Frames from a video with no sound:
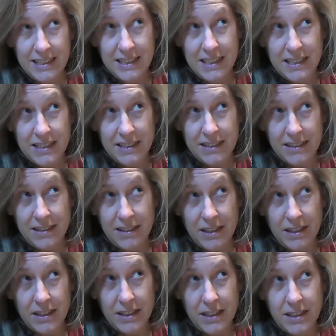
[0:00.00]
in
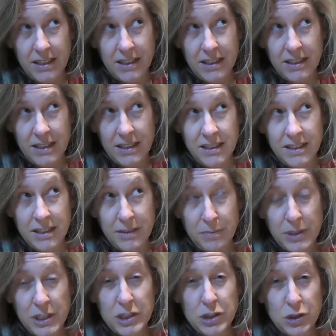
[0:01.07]
a
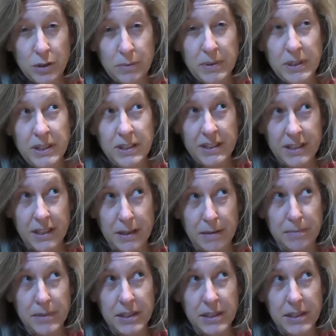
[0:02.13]
pretty short period of time.